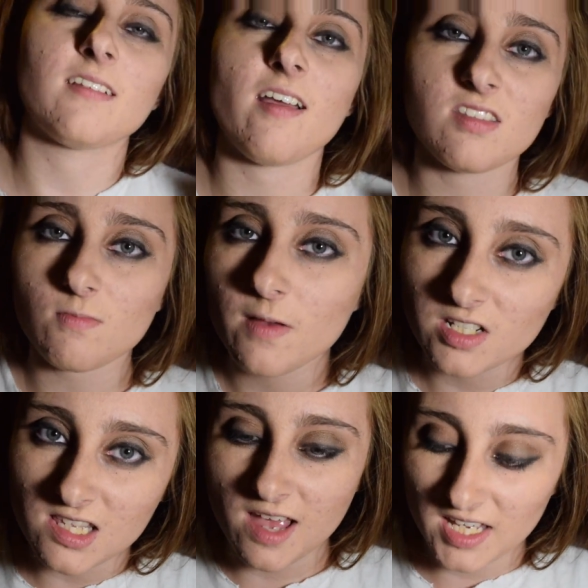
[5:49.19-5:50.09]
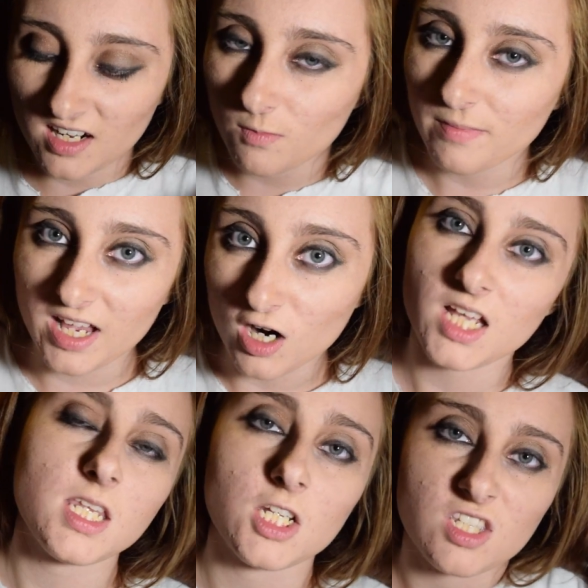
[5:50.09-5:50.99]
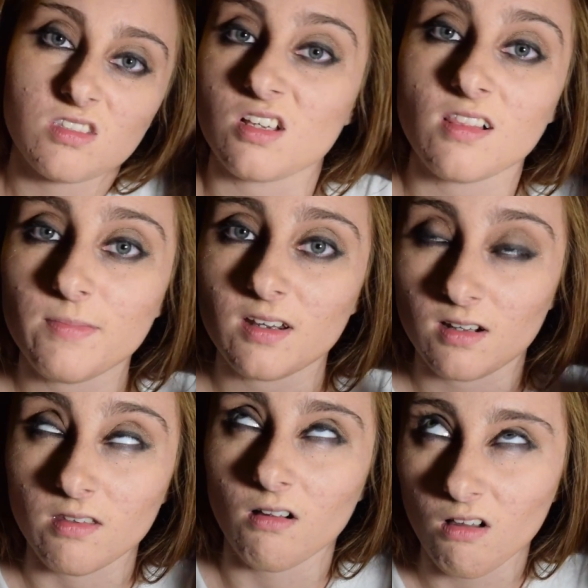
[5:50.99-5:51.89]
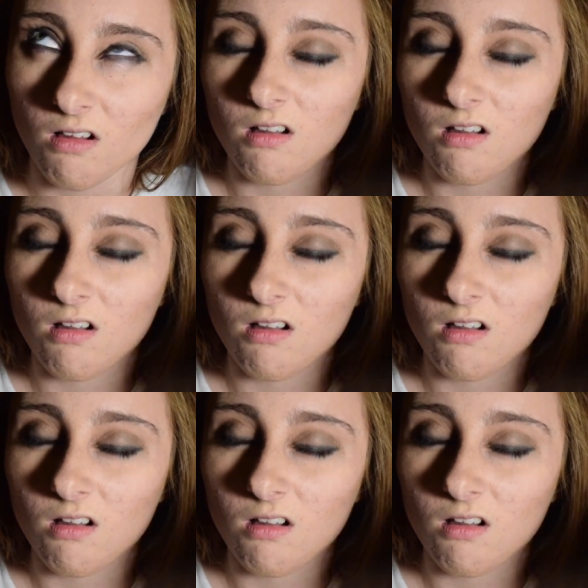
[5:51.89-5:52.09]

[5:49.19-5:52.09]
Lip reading: And then sometimes it doesn't let me in, and I'll put my cardigan in, it just doesn't let me in. It's like, oh.